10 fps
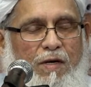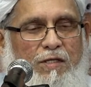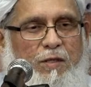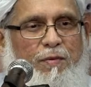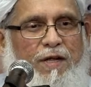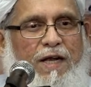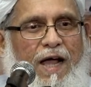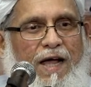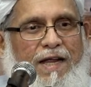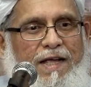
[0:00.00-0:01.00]
Jibreel
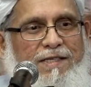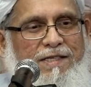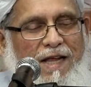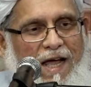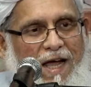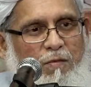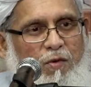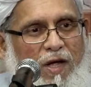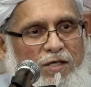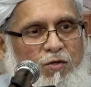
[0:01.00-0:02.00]
alayhi salam,
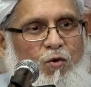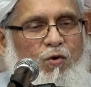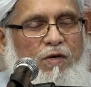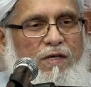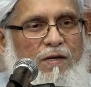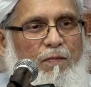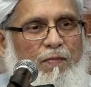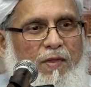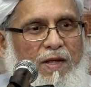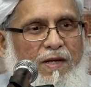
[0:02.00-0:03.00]
we are told
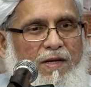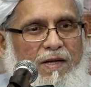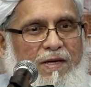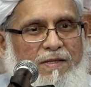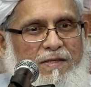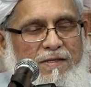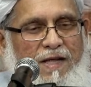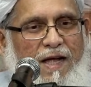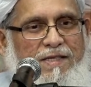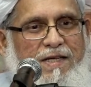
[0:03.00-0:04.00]

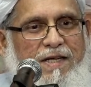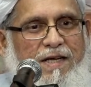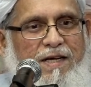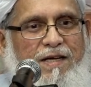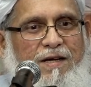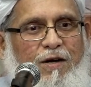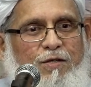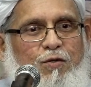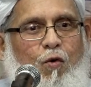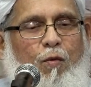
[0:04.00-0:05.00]
that he
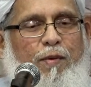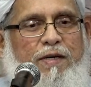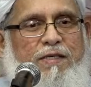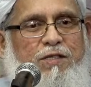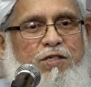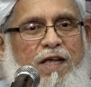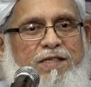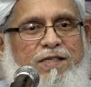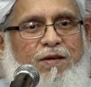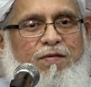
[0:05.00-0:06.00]
cut open the
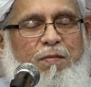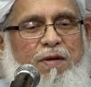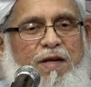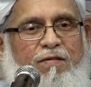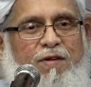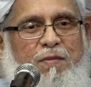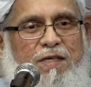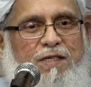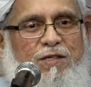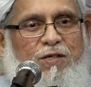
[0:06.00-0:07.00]
chest of the beloved
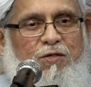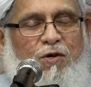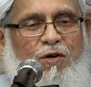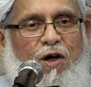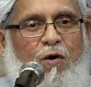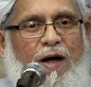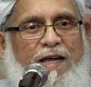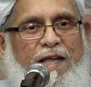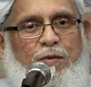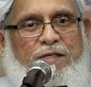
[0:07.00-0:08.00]
Messenger sallallahu
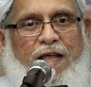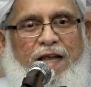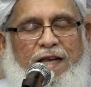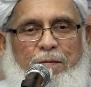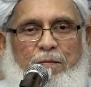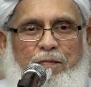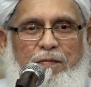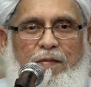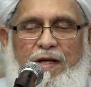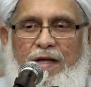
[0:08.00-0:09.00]
alayhi wasallam
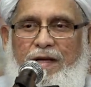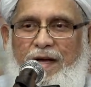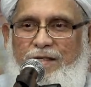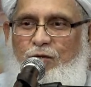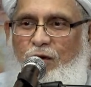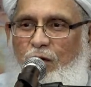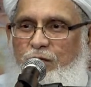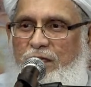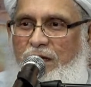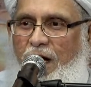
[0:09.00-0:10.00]
and took
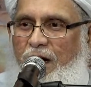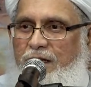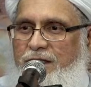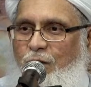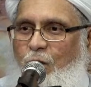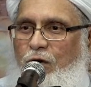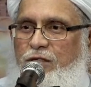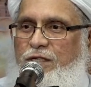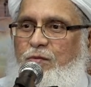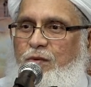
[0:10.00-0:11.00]
out his heart and
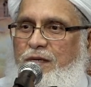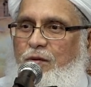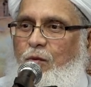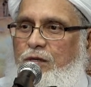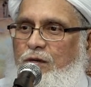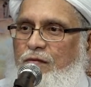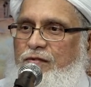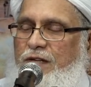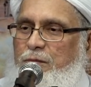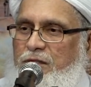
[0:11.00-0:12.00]
washed it with the water of
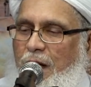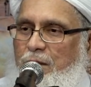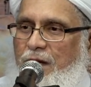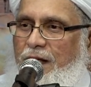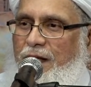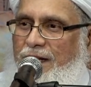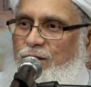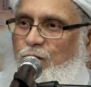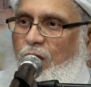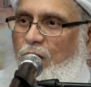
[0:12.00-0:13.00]
Zamzam and
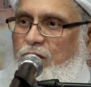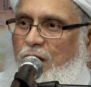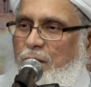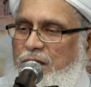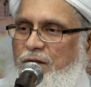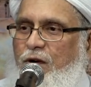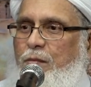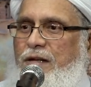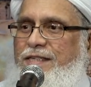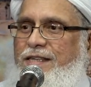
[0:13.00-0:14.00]
took out something
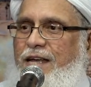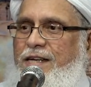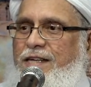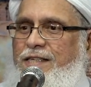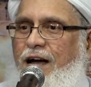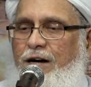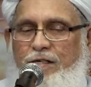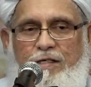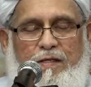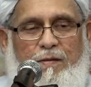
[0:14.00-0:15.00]
from inside his
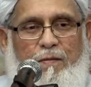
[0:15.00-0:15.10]
heart.